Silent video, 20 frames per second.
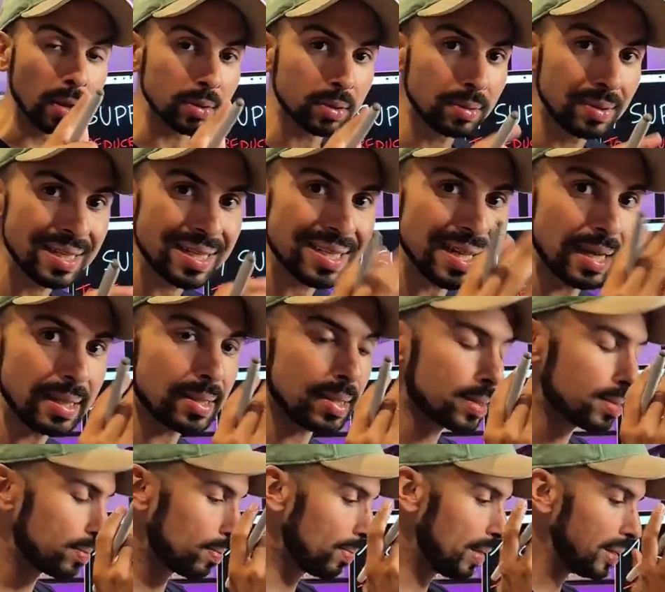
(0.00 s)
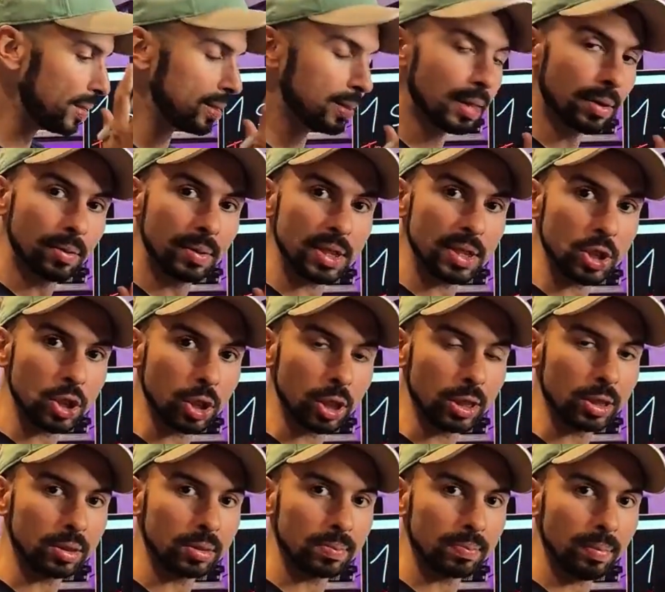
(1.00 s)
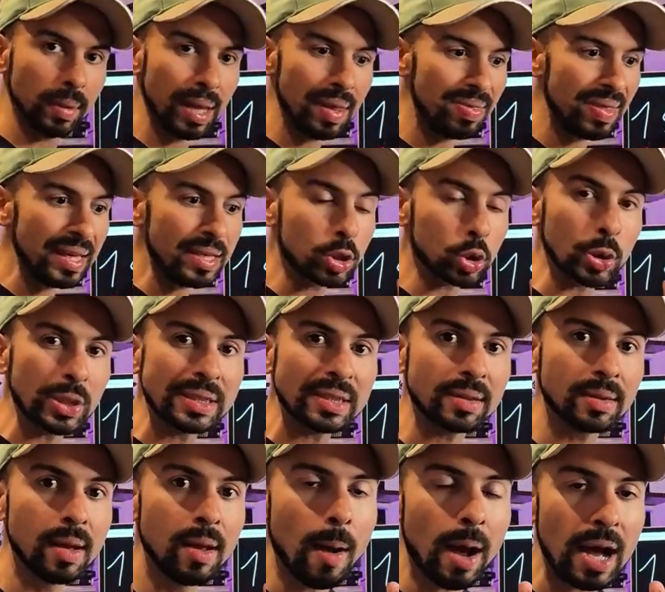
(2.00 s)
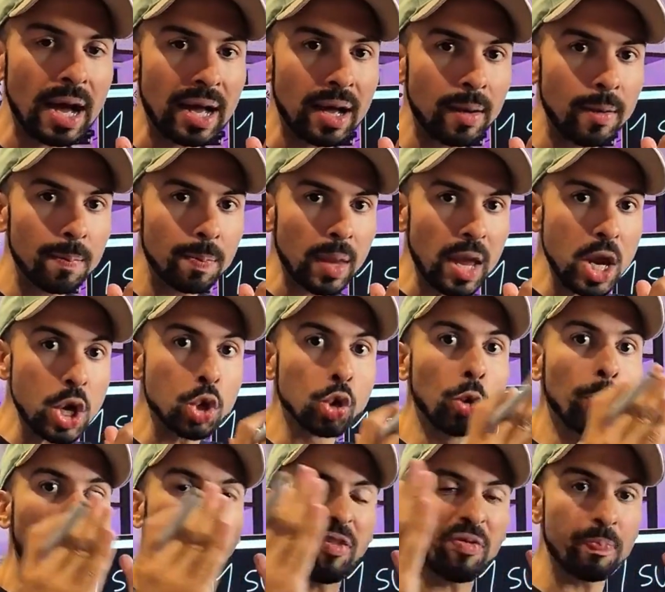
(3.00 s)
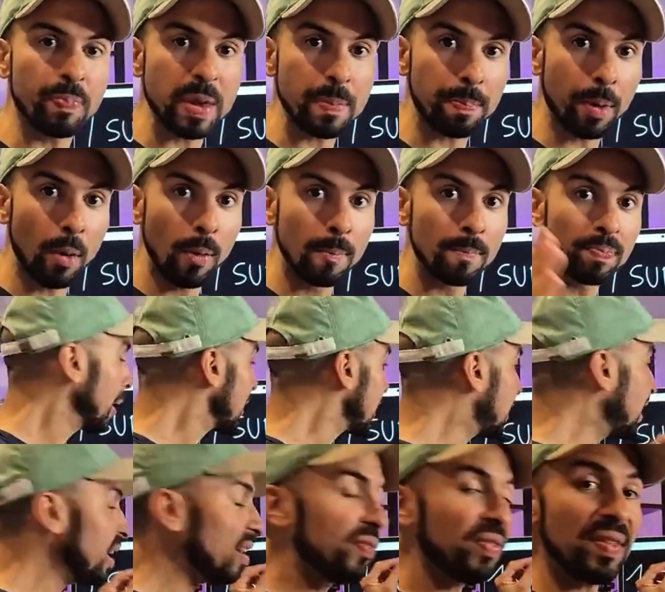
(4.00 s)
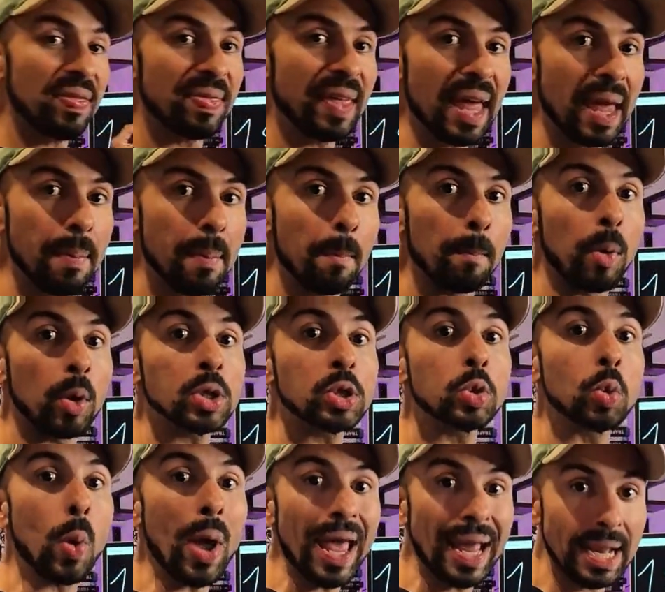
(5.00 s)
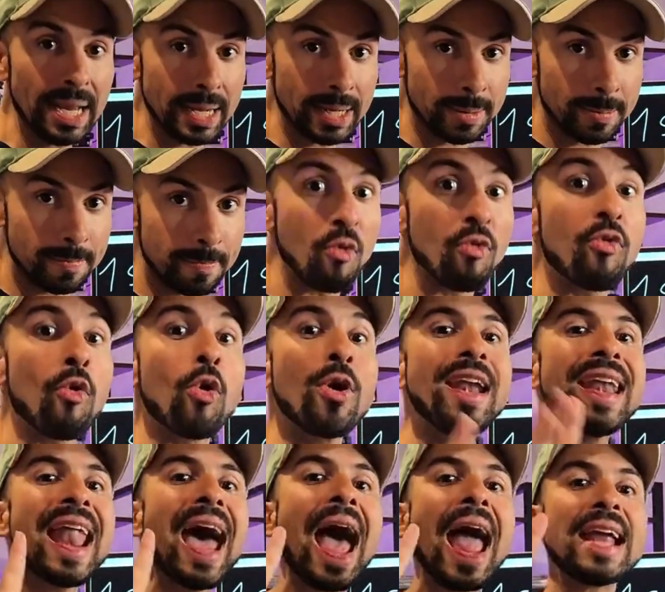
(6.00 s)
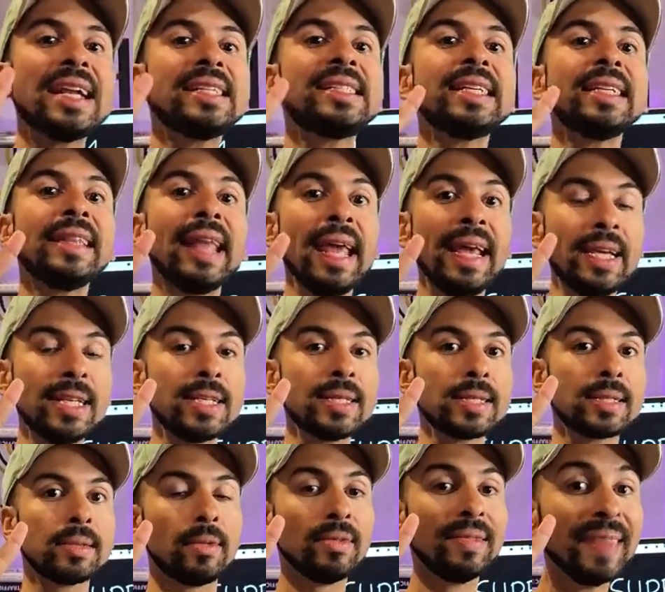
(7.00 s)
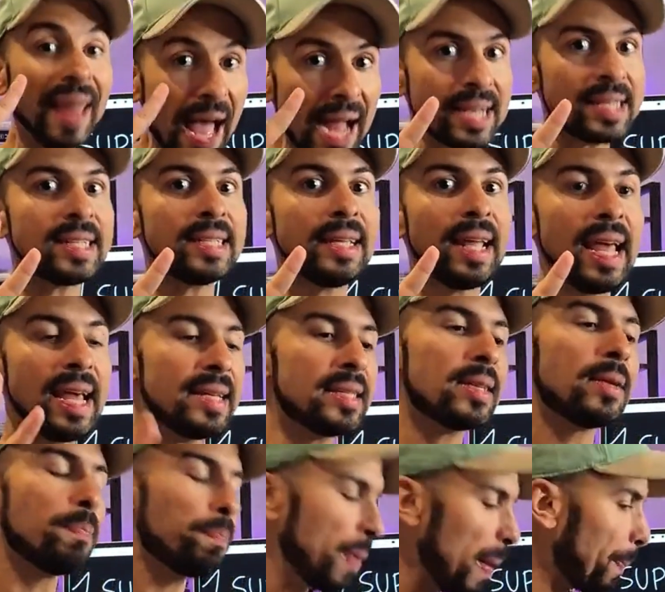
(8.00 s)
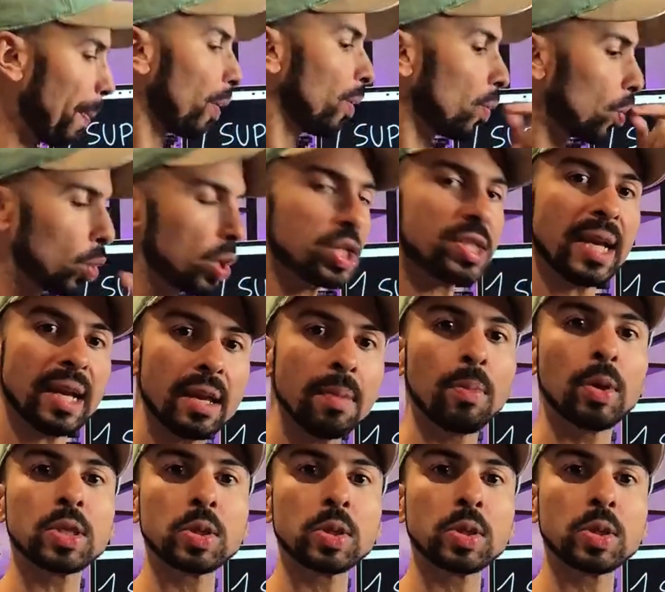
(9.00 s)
out, the scientists, they did a research and they treated a group of people, giving them Boswellia for 90 days. 90 days, people were taking